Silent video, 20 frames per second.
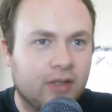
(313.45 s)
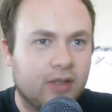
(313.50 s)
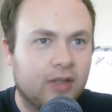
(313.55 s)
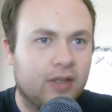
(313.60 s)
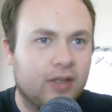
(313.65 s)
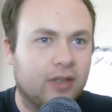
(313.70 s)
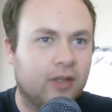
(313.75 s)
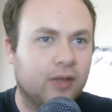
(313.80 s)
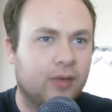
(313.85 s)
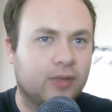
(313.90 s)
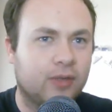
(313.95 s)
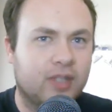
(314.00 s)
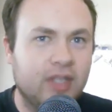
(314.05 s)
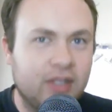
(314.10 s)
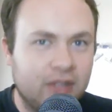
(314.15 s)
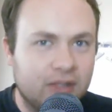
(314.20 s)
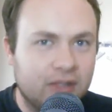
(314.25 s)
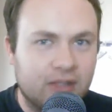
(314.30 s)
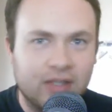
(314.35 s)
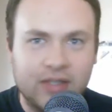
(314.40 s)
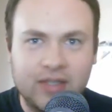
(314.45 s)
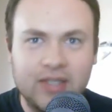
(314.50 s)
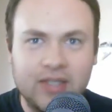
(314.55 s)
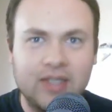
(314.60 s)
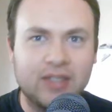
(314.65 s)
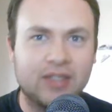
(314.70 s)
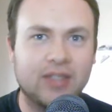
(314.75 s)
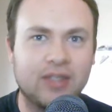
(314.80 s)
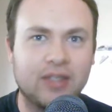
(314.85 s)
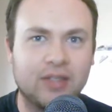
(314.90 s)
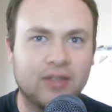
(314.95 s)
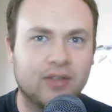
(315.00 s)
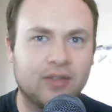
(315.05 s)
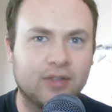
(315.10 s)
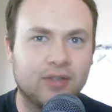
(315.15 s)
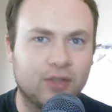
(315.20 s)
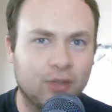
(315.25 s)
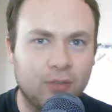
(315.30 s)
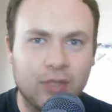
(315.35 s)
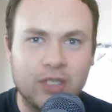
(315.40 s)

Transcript: you know, tis the season to